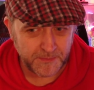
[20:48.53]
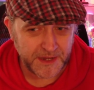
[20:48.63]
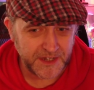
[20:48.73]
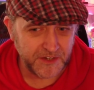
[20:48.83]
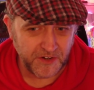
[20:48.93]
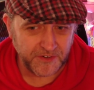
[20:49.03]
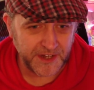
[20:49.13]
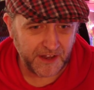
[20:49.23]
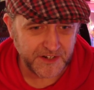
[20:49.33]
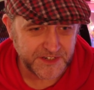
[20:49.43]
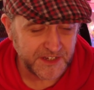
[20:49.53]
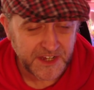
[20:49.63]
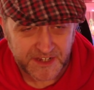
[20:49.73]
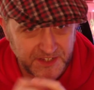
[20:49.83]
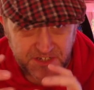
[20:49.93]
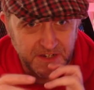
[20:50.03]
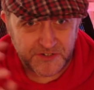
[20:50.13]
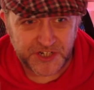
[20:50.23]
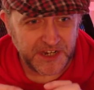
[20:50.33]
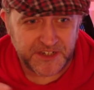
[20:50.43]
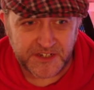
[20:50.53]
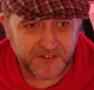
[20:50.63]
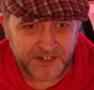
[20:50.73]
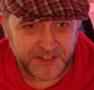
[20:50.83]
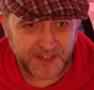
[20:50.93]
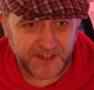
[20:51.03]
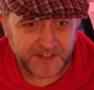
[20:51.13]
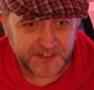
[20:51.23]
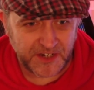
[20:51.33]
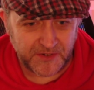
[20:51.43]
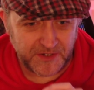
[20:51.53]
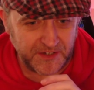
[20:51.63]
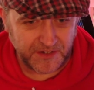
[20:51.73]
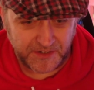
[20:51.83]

making your own character, there's no gender in there. So, you know,